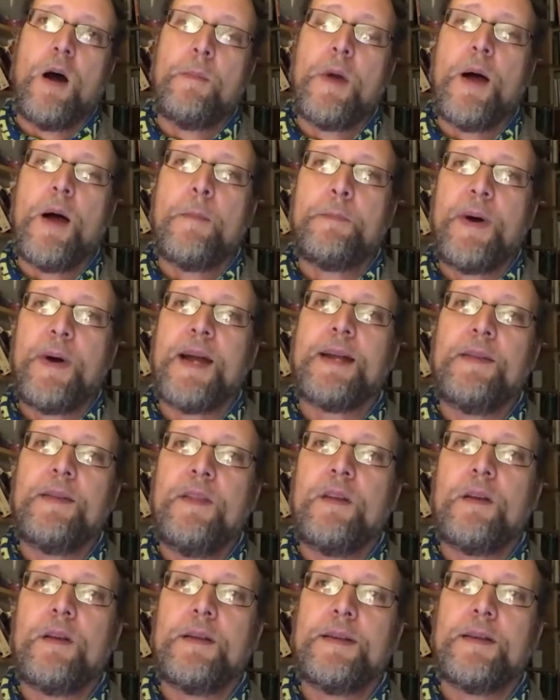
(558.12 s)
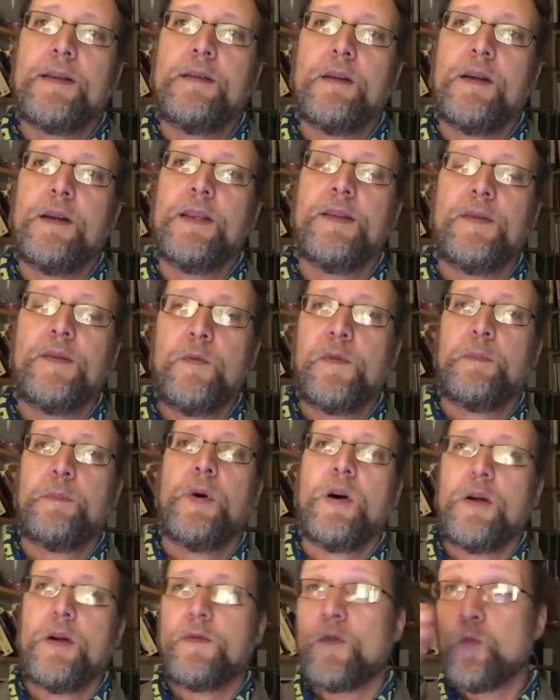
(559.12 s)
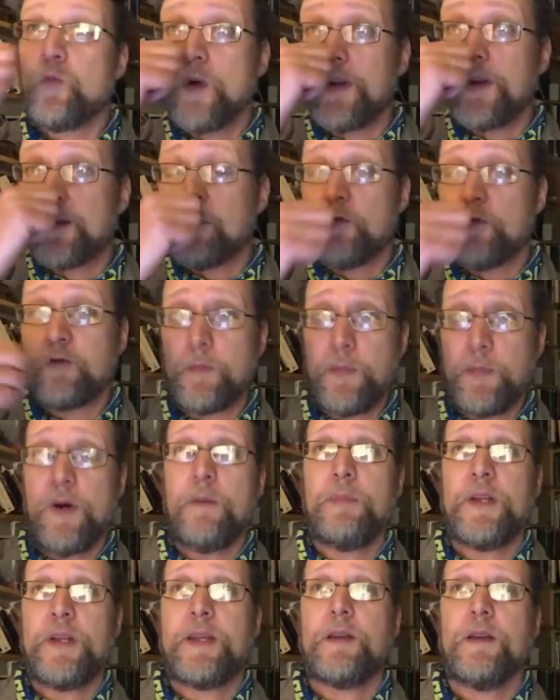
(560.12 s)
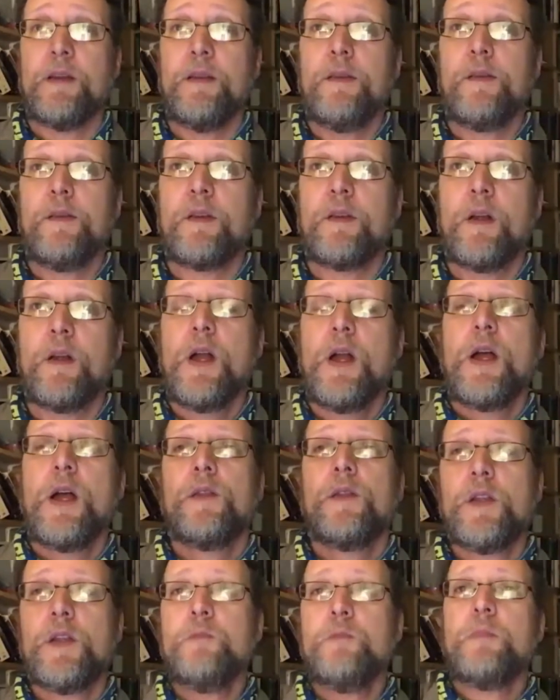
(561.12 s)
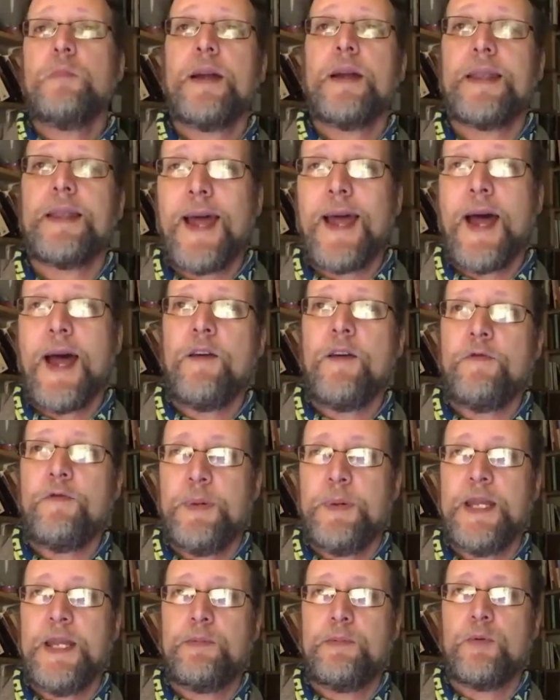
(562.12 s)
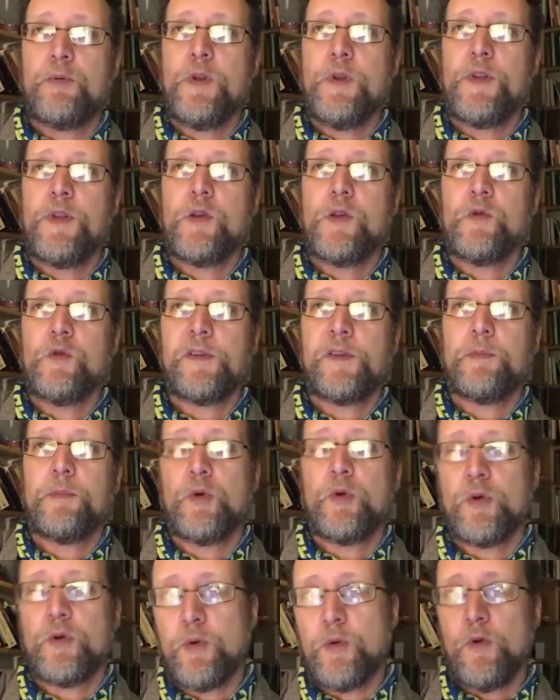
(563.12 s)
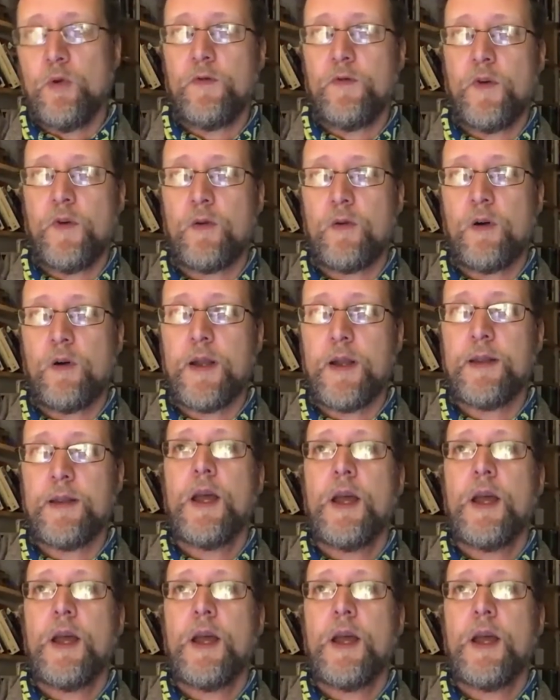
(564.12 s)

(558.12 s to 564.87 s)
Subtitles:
Back in the 1990s, it was part of the wisdom of Republicans that you might have people within your support who are far right,